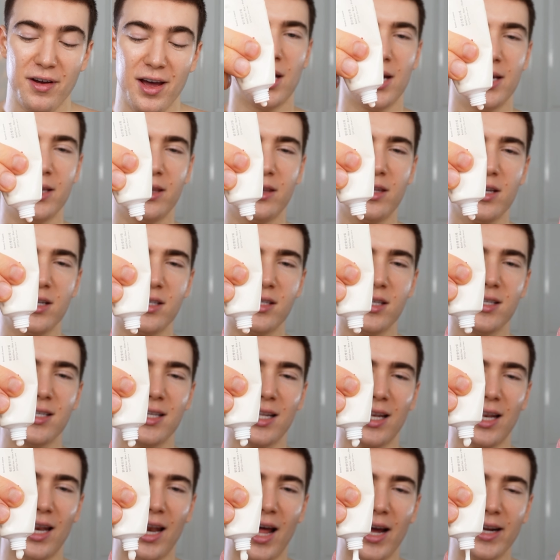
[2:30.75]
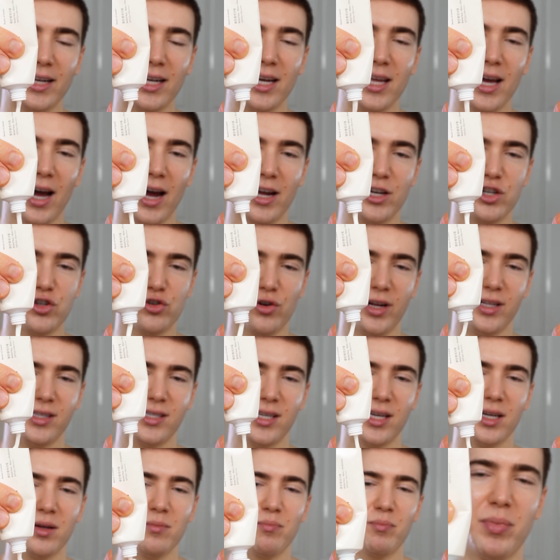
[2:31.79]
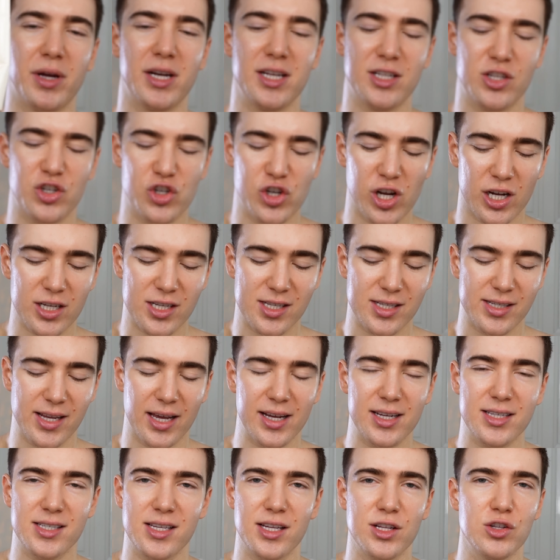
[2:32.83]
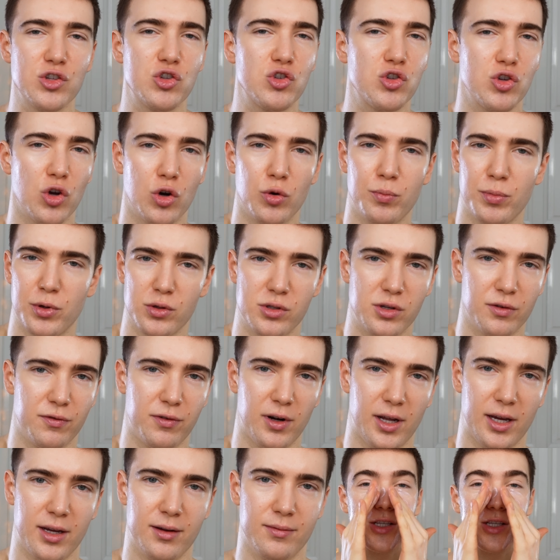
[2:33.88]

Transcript: And this is lightly hydrating, but it just sinks in so beautifully.